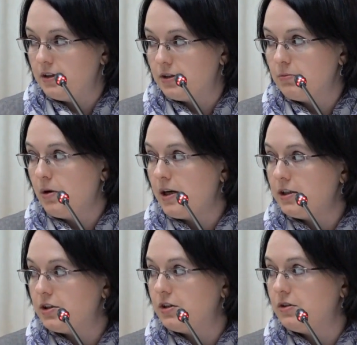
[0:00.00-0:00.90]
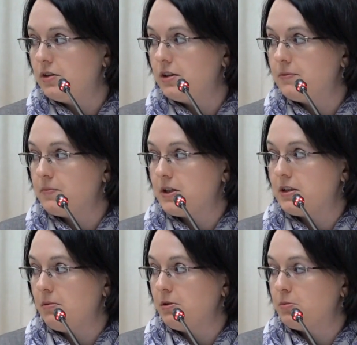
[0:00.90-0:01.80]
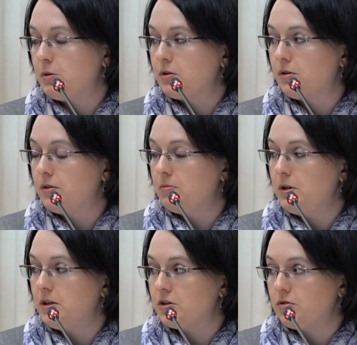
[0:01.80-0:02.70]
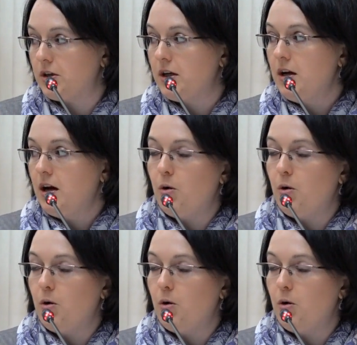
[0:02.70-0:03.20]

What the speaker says: it embodied in the establishment of the ministry.